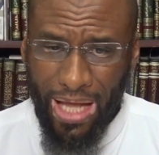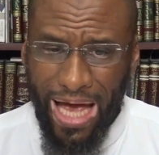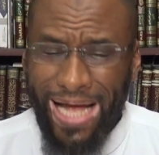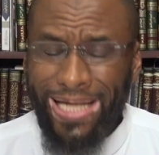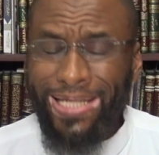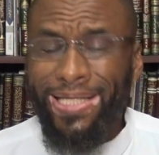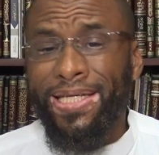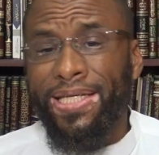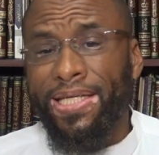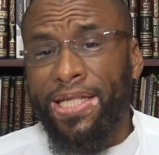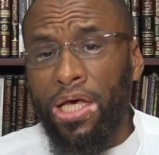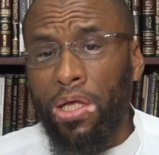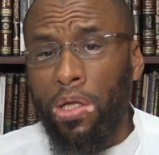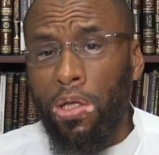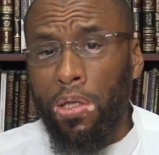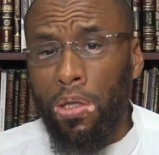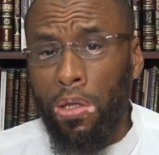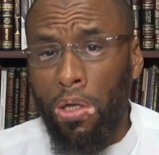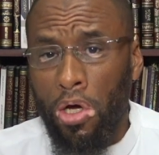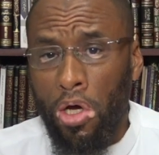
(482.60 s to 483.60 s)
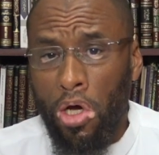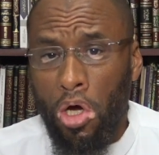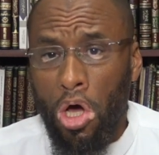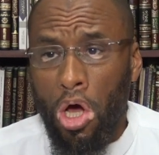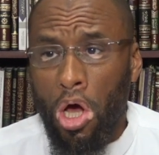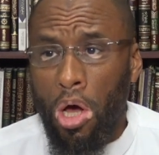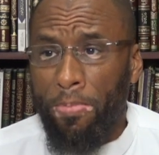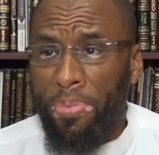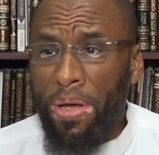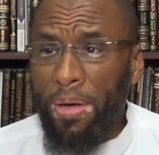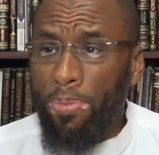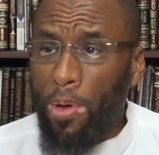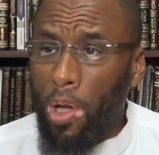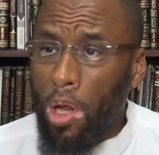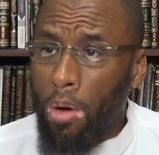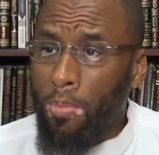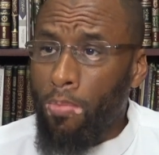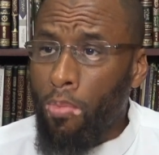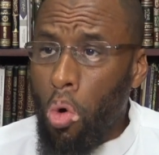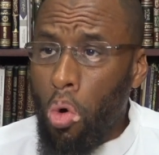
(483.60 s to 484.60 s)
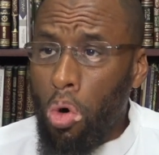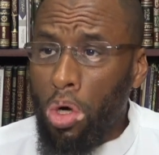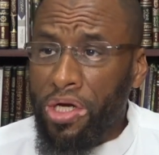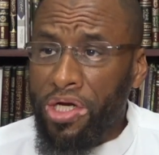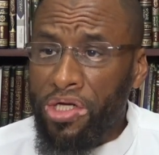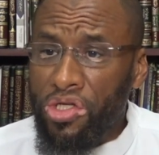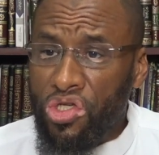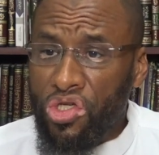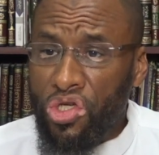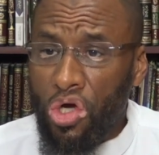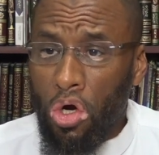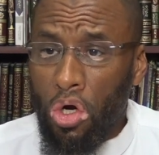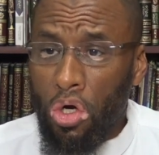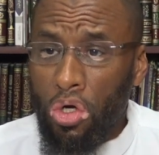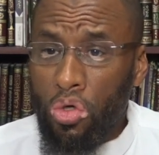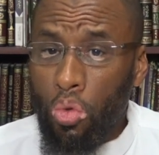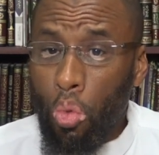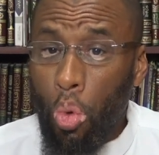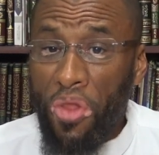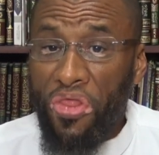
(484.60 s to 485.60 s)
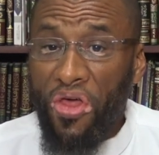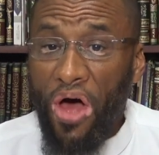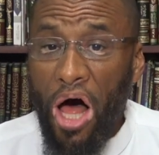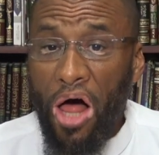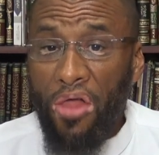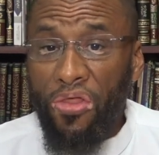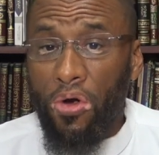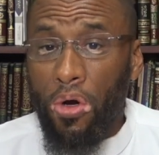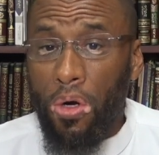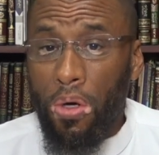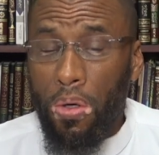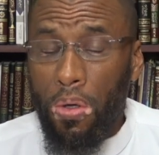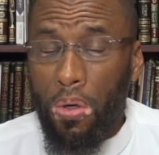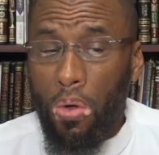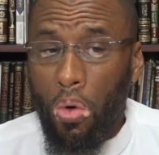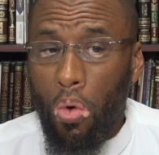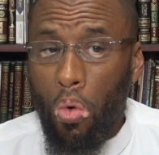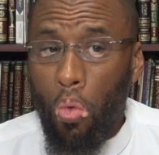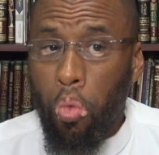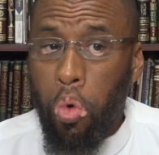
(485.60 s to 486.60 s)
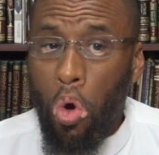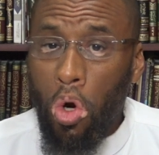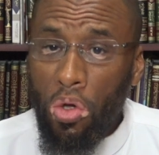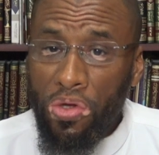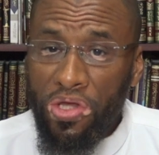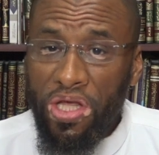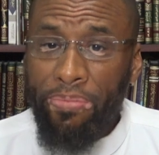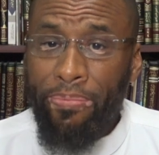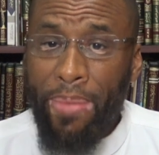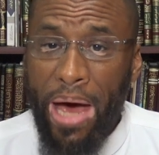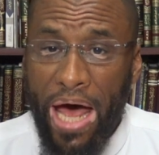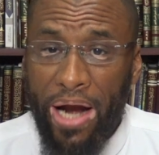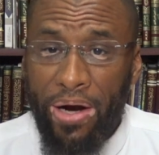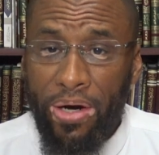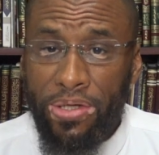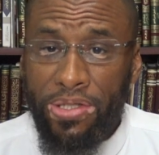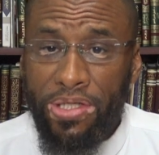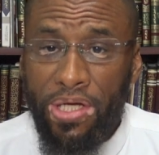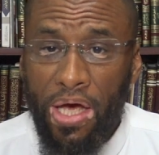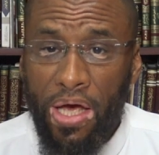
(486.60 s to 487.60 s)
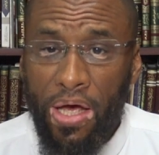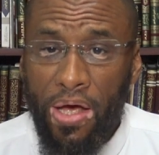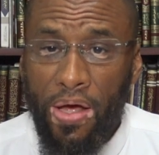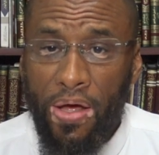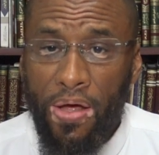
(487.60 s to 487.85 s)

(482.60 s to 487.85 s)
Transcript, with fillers: And still, people are more concerned with other worldly matters